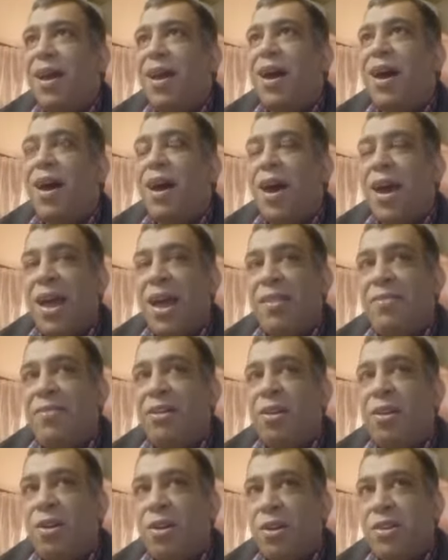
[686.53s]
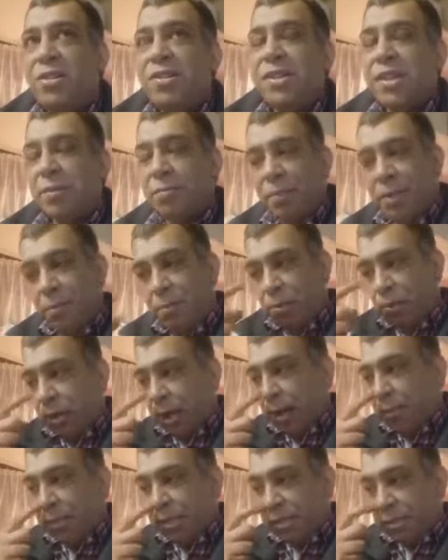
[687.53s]
I have a lot of sick people
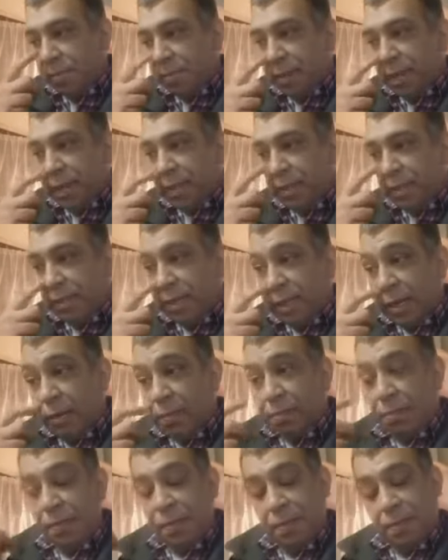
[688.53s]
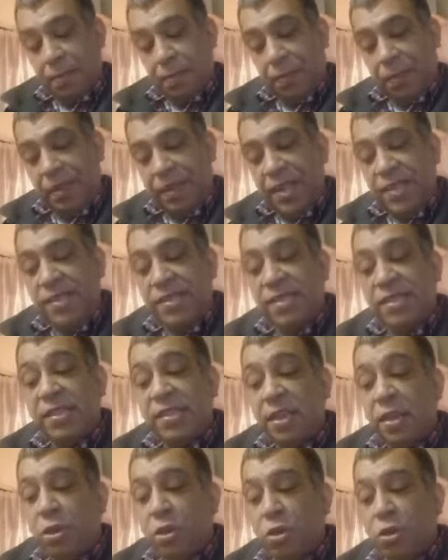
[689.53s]
coming to me, and this is
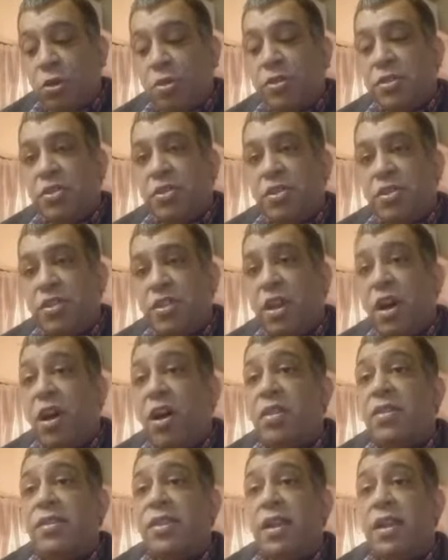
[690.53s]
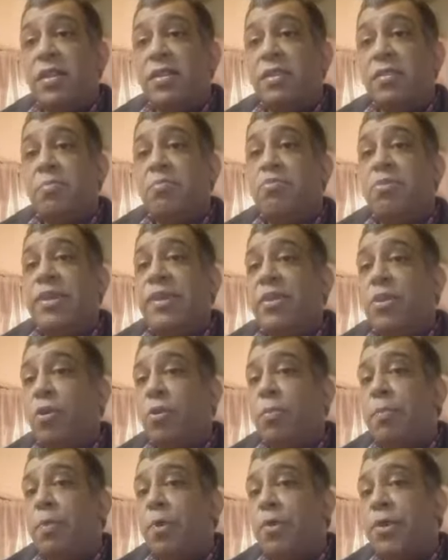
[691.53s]
a good starter to bring
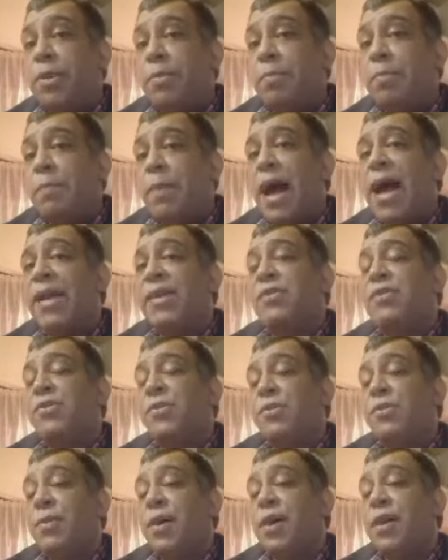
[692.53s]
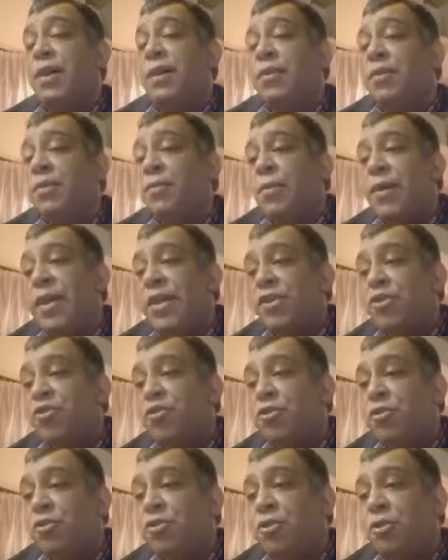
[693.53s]
your body back to working the way it
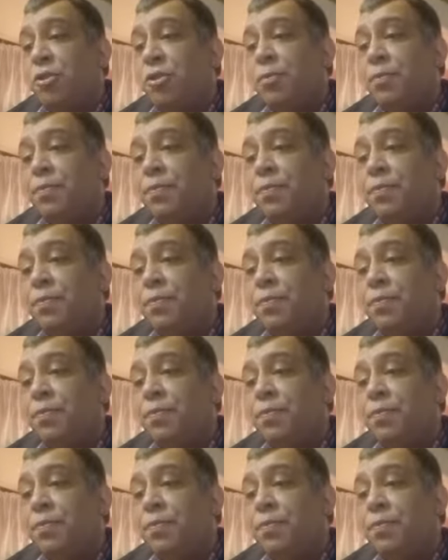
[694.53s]
should do.